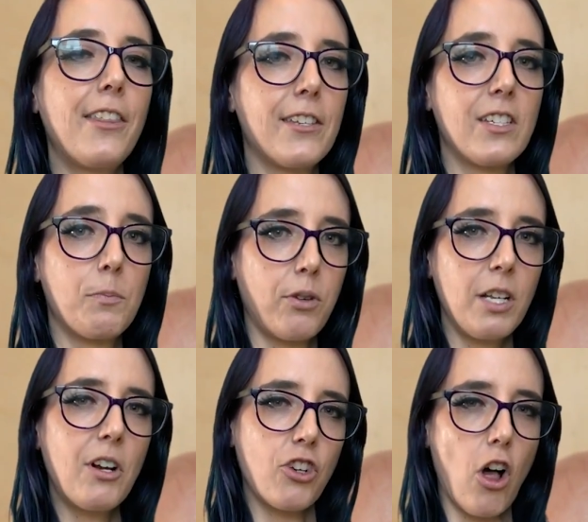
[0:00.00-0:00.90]
this is pretty
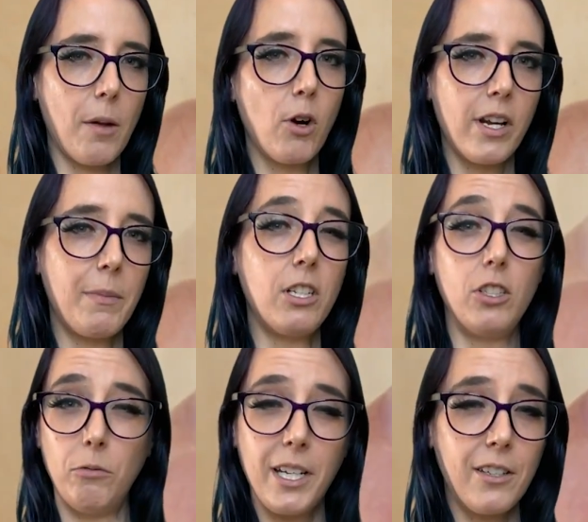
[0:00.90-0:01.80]
much all I'm going to be
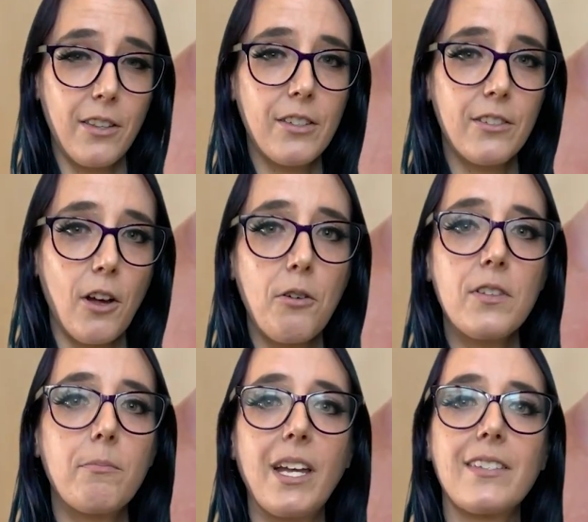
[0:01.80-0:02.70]
doing to the
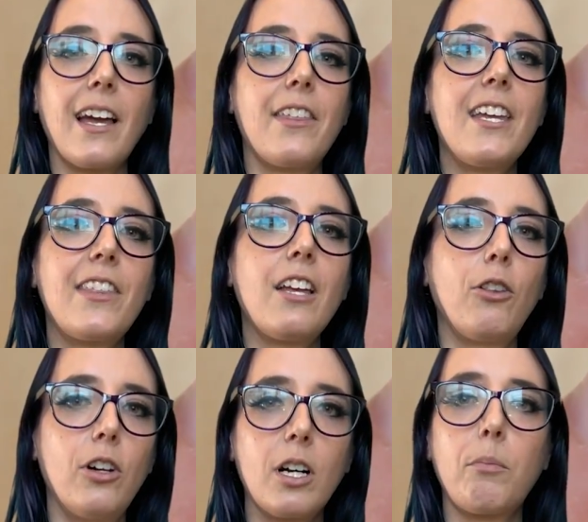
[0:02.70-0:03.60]
stones because I think they
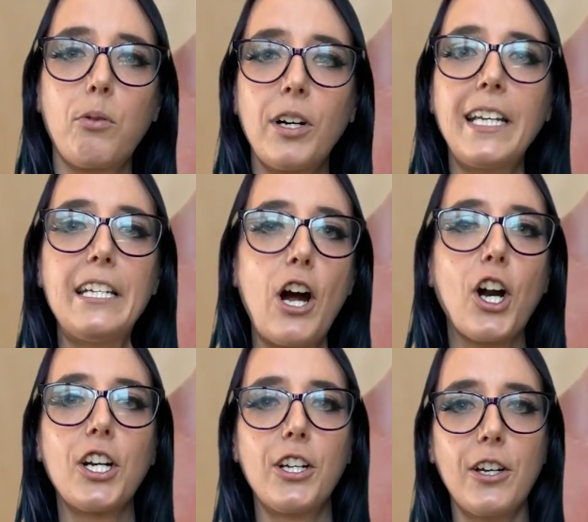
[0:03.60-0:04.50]
look pretty
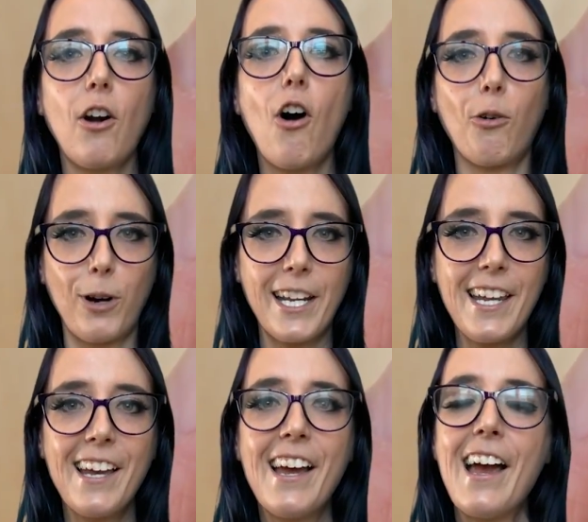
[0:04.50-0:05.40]
darn good
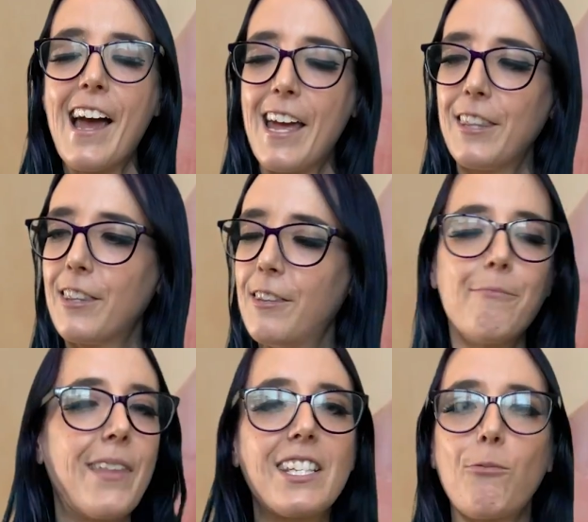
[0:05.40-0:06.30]
already. And
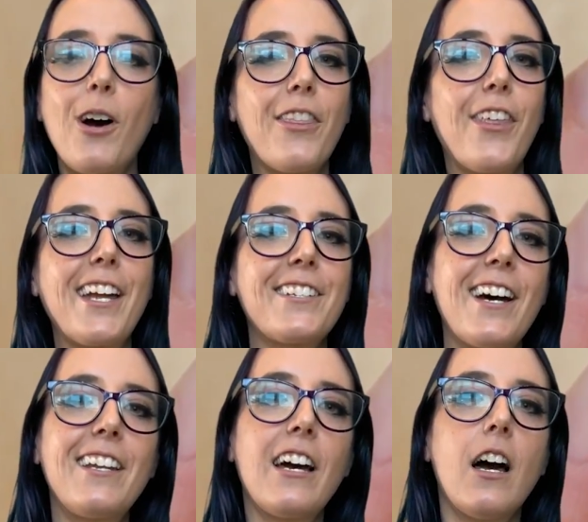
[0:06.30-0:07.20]
that's one thing
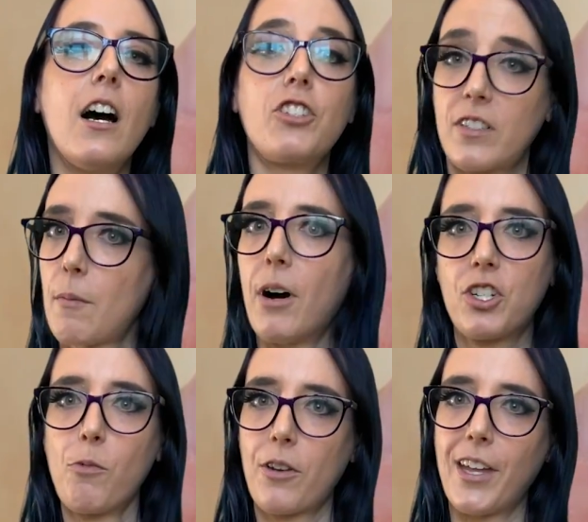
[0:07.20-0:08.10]
done, just a bunch
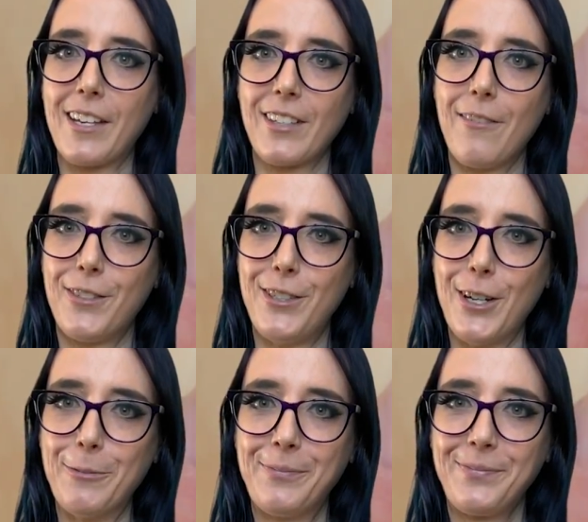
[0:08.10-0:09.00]
more things left to
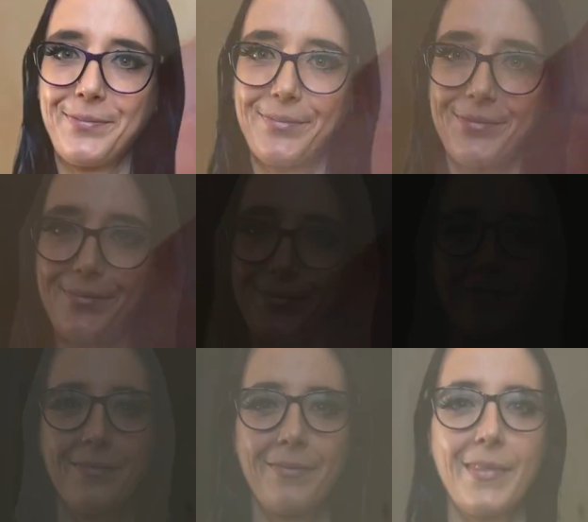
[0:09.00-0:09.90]
do.
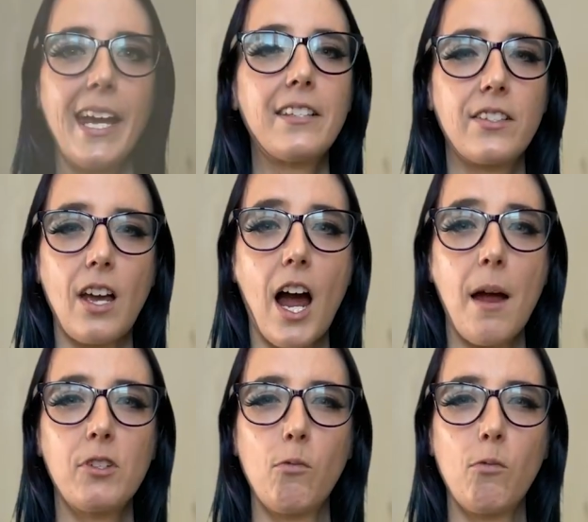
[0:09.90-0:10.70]
It's time to